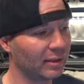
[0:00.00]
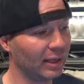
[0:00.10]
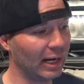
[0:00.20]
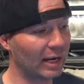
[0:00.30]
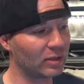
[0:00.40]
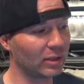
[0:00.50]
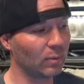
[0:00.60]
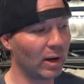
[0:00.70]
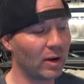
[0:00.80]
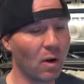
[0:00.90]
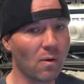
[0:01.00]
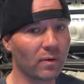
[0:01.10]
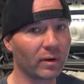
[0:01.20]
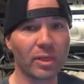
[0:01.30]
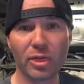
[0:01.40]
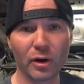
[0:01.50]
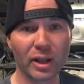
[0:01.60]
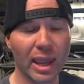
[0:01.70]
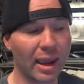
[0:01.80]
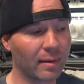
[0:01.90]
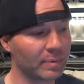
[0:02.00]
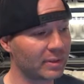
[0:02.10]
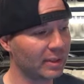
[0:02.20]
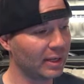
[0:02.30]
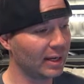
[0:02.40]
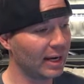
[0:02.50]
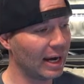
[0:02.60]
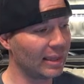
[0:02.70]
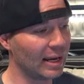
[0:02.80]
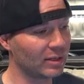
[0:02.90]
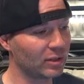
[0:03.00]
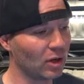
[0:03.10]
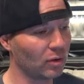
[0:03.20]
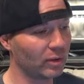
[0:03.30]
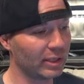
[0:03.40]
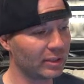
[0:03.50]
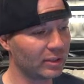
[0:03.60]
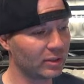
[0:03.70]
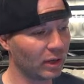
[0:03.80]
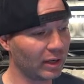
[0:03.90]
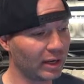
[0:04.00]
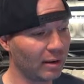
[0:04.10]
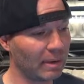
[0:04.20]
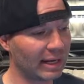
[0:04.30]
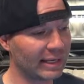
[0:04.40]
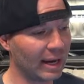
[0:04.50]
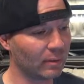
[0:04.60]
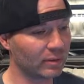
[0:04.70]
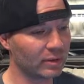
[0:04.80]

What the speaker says: It actually went over 30 amps and then slowly starting to come back down.